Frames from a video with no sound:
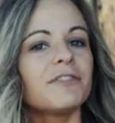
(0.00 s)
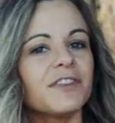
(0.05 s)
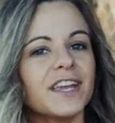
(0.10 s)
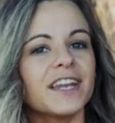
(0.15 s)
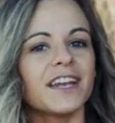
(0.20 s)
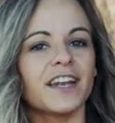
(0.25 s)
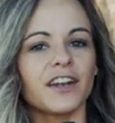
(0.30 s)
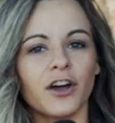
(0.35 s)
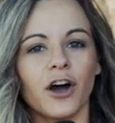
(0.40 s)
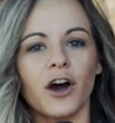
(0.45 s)
of
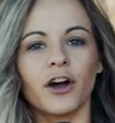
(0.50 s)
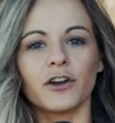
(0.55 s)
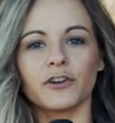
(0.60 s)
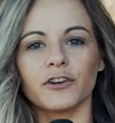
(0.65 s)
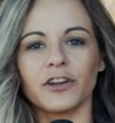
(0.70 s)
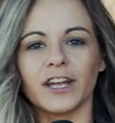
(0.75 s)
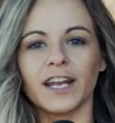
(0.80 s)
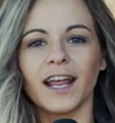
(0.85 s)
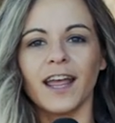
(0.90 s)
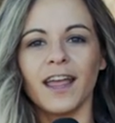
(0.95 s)
heated
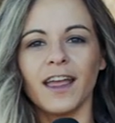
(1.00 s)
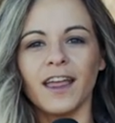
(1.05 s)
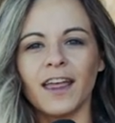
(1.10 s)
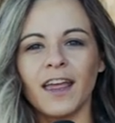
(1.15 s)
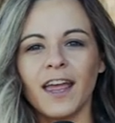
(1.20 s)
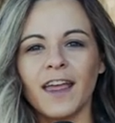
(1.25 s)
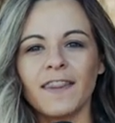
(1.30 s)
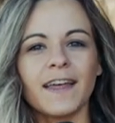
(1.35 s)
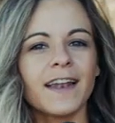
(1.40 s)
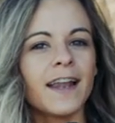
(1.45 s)
concrete
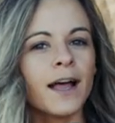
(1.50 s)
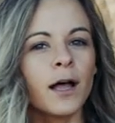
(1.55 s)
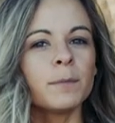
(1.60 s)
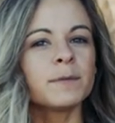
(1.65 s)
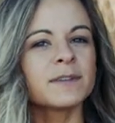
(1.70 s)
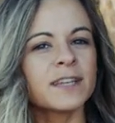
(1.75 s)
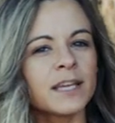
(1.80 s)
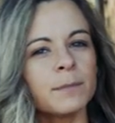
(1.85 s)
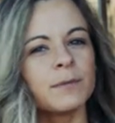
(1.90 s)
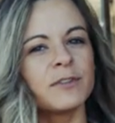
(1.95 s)
that
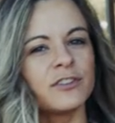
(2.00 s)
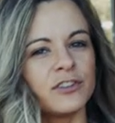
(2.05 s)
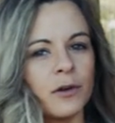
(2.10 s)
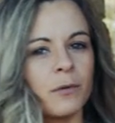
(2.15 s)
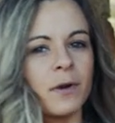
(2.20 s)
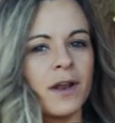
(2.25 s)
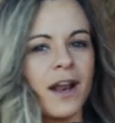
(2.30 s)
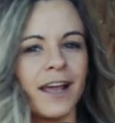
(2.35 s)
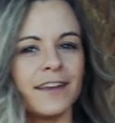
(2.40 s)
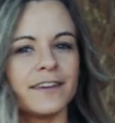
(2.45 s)
helps keep snow and